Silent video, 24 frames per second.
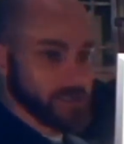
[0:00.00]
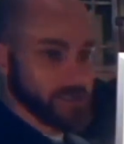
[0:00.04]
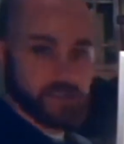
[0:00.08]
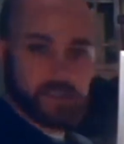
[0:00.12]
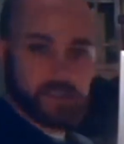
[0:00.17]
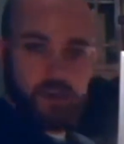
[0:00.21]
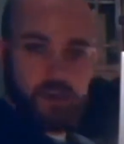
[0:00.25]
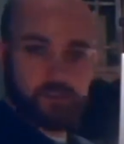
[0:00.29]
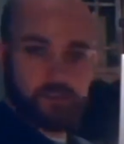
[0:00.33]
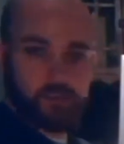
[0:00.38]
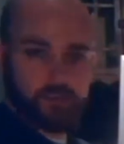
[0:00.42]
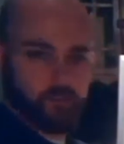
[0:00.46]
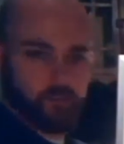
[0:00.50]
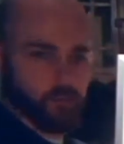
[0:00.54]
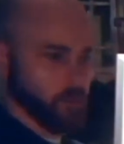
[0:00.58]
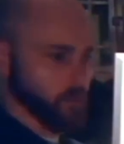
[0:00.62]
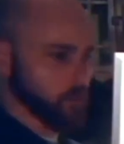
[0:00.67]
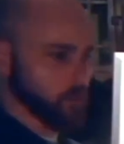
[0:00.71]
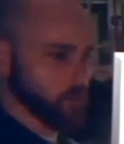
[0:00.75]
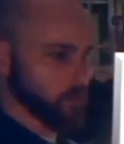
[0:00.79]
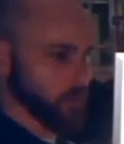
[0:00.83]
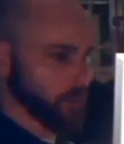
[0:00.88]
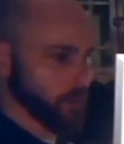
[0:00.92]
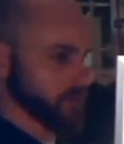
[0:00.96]
get a selfish,
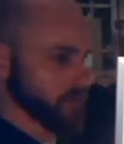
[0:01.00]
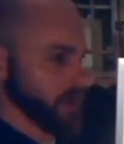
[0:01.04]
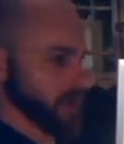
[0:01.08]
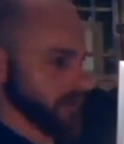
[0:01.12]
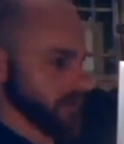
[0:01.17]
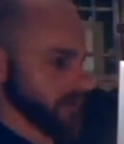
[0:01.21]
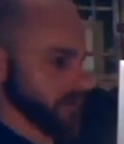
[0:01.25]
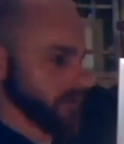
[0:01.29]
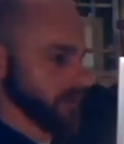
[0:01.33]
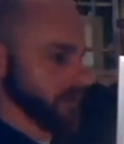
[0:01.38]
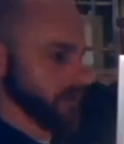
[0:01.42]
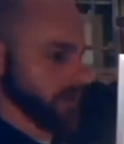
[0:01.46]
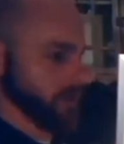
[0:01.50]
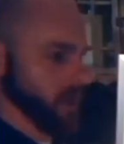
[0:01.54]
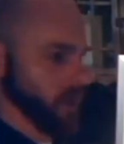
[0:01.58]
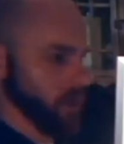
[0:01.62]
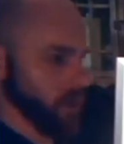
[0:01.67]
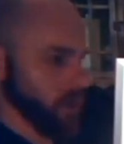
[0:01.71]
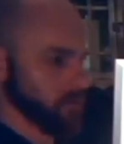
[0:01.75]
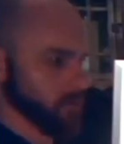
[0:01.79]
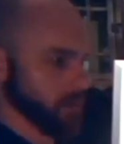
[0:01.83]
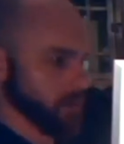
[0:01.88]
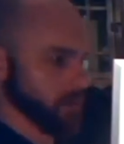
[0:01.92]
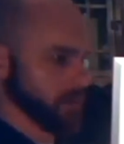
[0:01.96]
well, what does that do to the
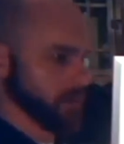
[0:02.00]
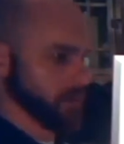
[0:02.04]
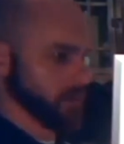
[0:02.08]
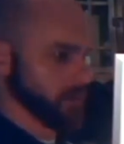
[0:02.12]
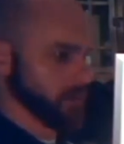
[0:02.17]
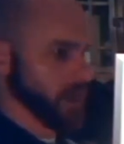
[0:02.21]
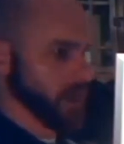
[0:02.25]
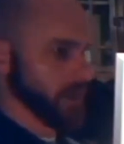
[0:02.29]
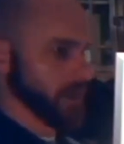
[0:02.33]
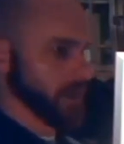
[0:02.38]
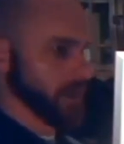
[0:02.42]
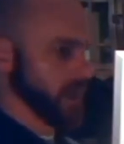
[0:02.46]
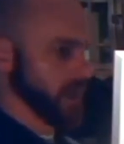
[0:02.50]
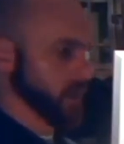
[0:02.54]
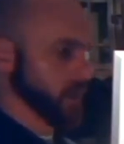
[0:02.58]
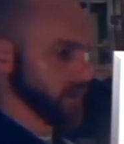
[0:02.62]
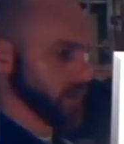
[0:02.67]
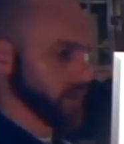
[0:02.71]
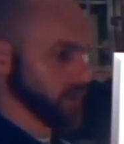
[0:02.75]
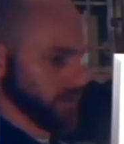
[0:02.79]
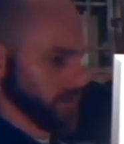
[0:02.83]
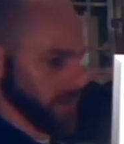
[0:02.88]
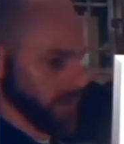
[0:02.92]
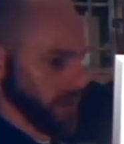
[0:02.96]
home when you die? How
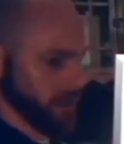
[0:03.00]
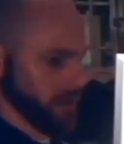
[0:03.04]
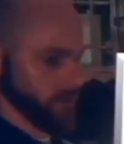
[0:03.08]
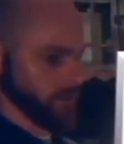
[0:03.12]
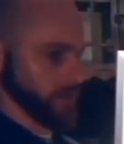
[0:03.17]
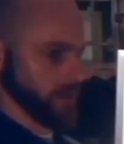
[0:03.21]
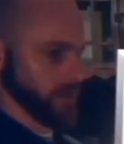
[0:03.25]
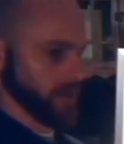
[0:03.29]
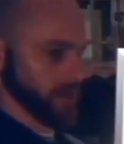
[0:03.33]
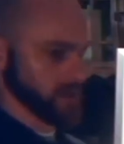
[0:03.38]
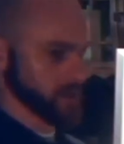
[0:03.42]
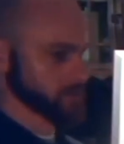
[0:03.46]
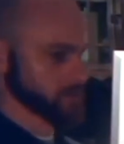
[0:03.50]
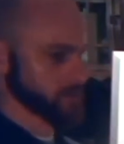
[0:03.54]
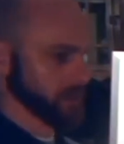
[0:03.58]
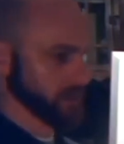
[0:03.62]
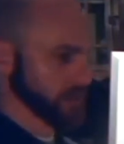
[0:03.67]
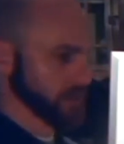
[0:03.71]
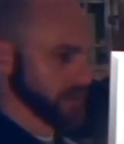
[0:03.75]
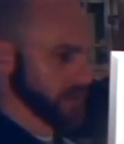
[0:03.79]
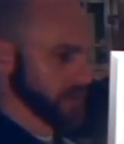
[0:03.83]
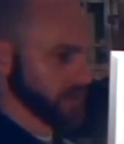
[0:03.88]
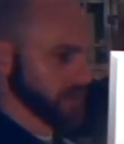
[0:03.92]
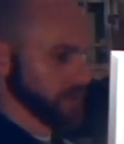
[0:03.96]
are we going to
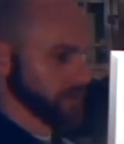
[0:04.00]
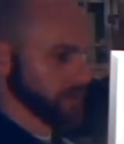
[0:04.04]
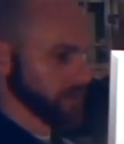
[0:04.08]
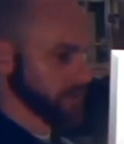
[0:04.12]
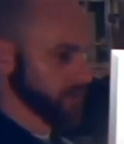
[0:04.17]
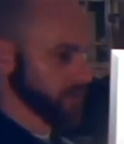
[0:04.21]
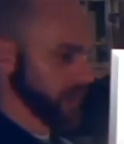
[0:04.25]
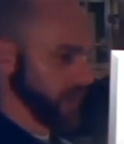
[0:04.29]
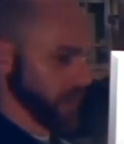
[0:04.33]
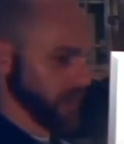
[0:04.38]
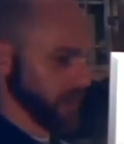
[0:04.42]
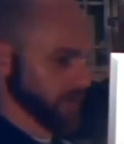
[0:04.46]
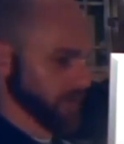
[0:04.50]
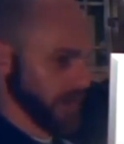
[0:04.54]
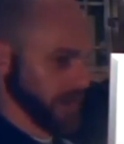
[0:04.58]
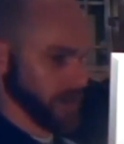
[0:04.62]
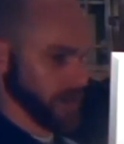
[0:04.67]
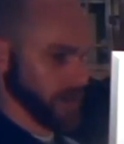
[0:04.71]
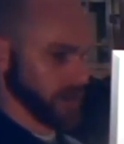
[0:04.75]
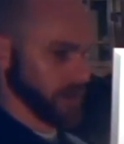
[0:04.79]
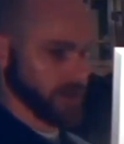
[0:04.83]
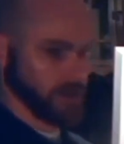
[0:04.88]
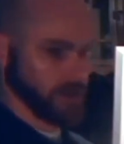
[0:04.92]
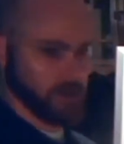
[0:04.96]
split that up, and how am I
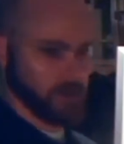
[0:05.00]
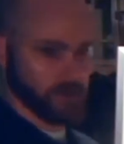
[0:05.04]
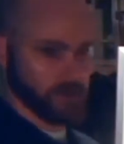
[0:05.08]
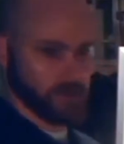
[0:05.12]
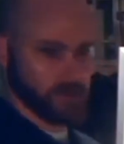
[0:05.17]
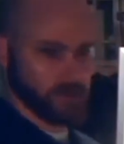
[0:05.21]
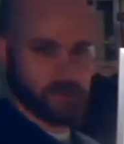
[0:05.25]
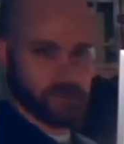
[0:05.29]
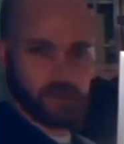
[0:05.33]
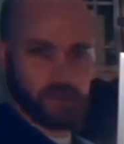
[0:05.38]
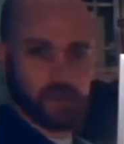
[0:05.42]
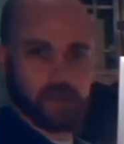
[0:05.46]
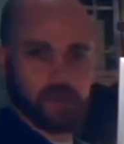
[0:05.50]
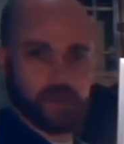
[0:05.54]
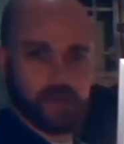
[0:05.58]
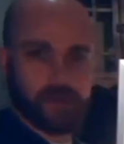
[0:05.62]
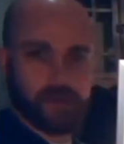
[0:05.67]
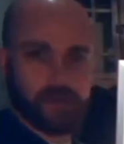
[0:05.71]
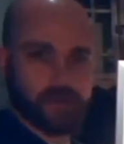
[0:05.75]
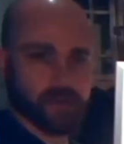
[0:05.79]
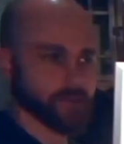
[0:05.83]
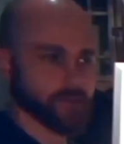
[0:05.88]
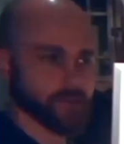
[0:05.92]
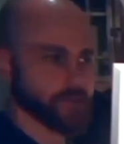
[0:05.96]
going to get to take?
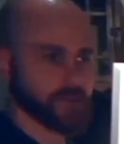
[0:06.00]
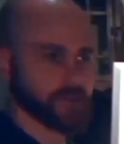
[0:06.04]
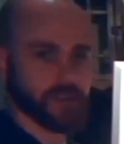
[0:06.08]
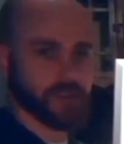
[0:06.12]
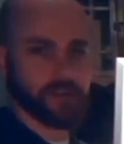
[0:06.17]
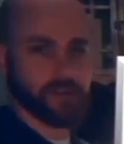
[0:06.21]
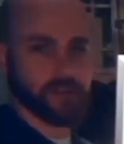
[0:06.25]
Here's the